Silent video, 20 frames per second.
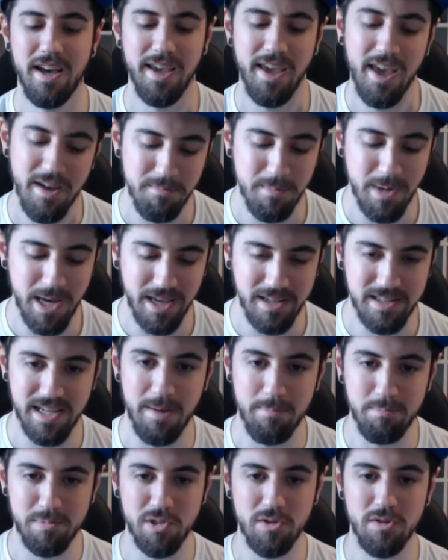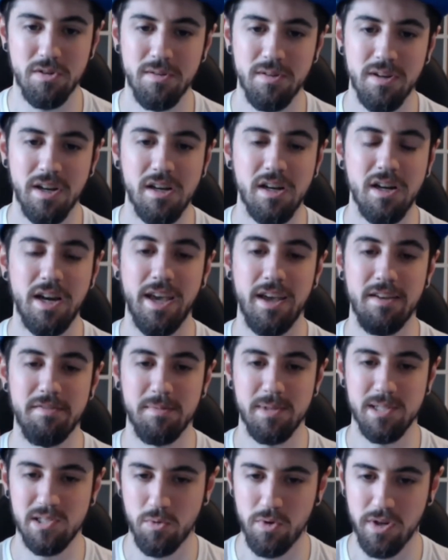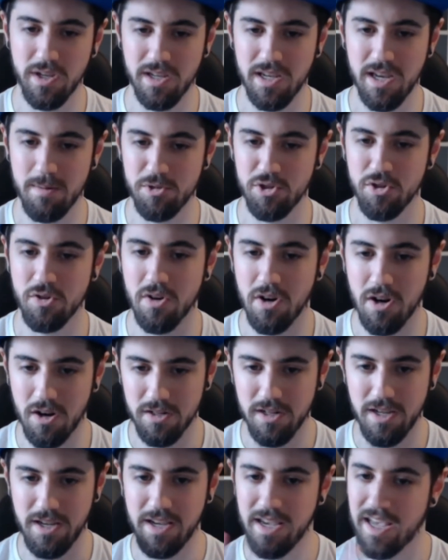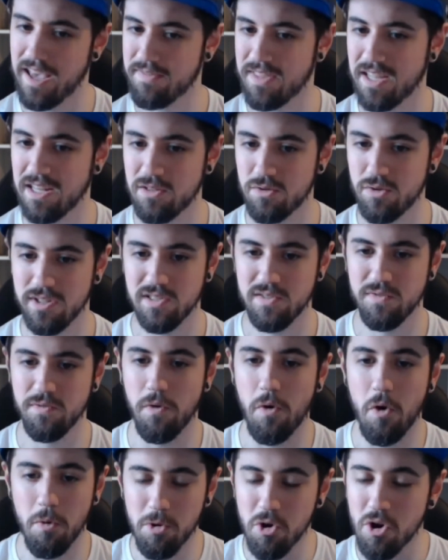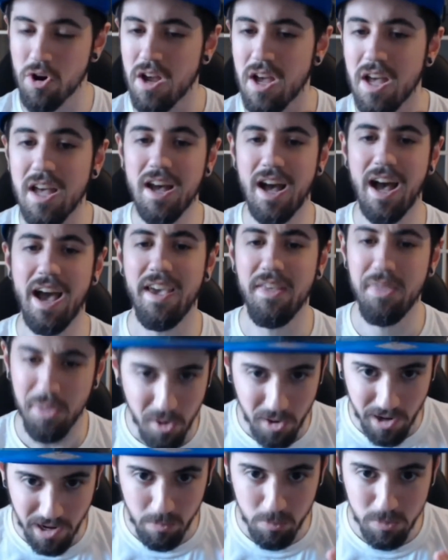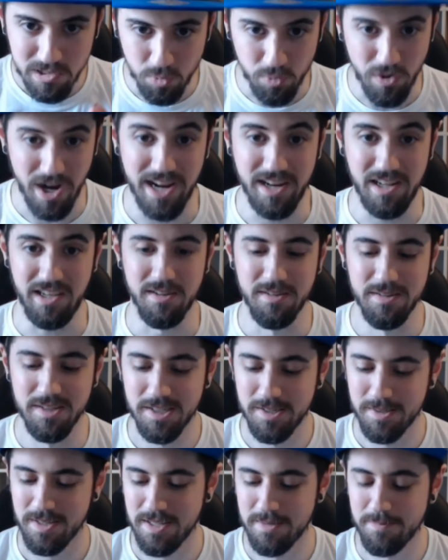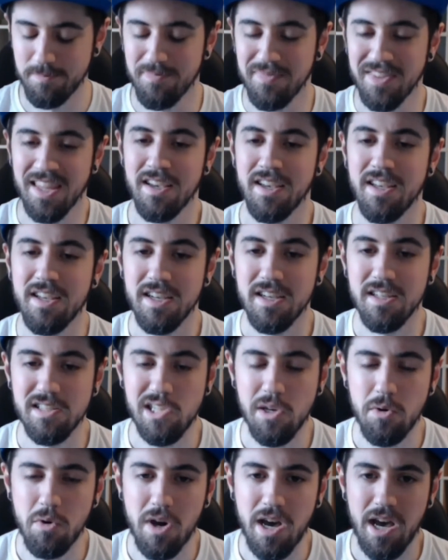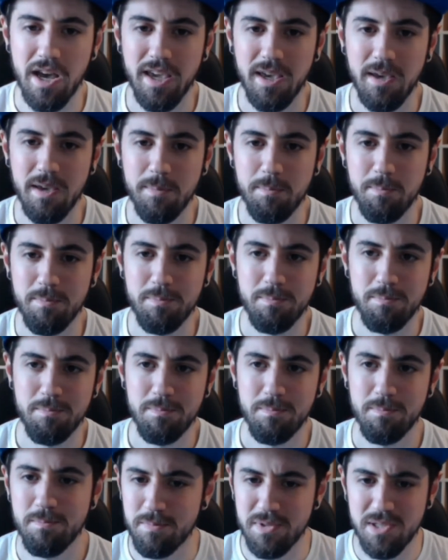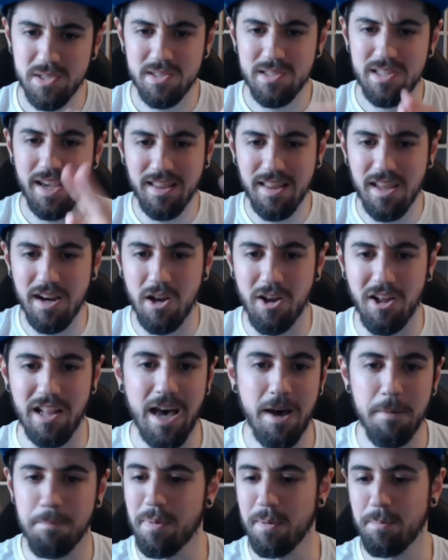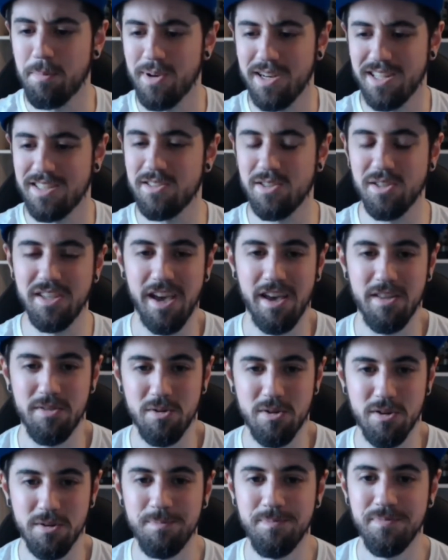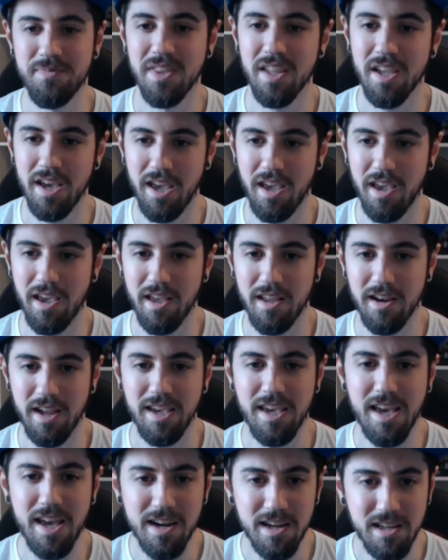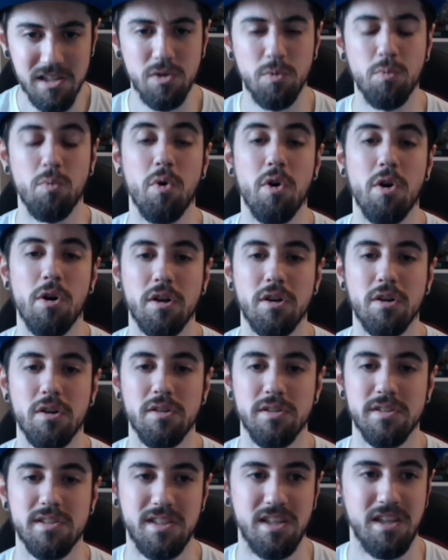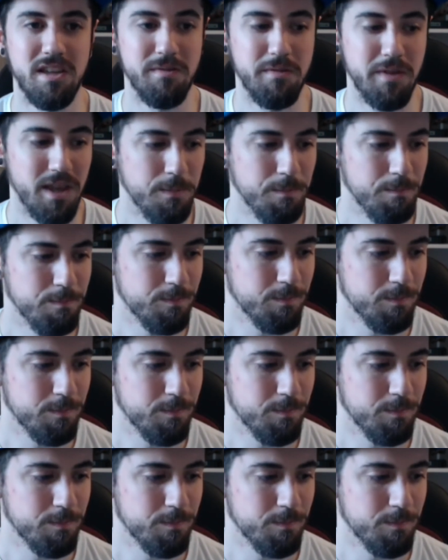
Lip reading: have my adapter, I have my screen capture card, I have that transformer. I thought I was ready. So I stacked it all up, I put it together, and I got it to work on the TV.